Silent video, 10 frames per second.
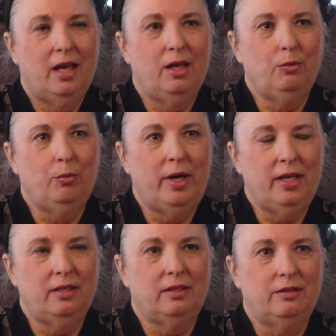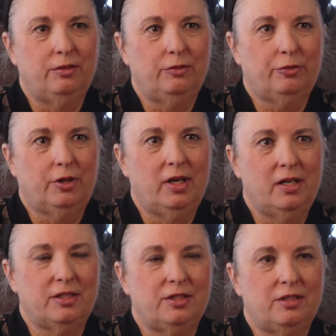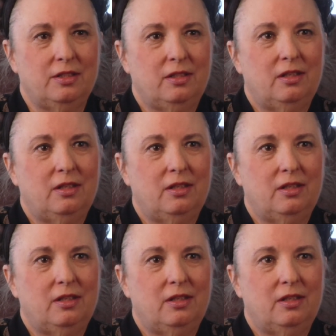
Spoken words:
and waited for us